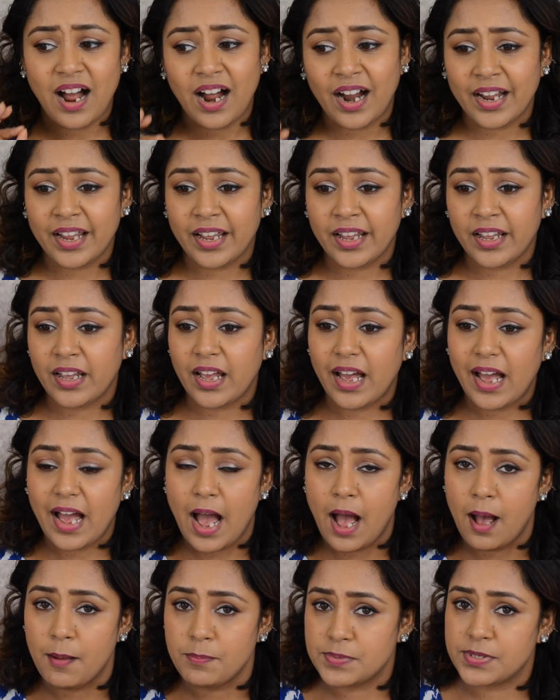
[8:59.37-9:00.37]
I
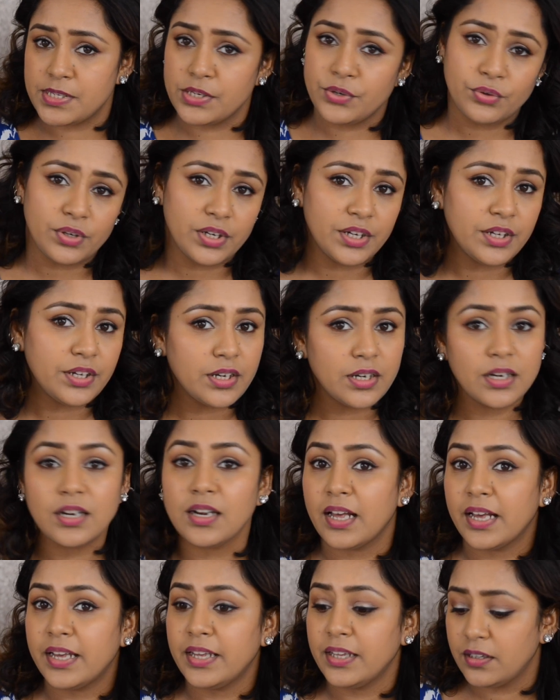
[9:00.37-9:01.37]
absolutely didn't
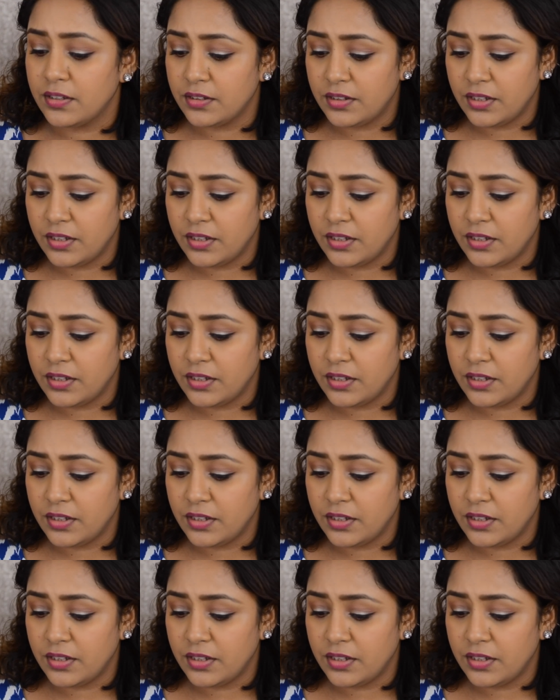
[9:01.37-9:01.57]
like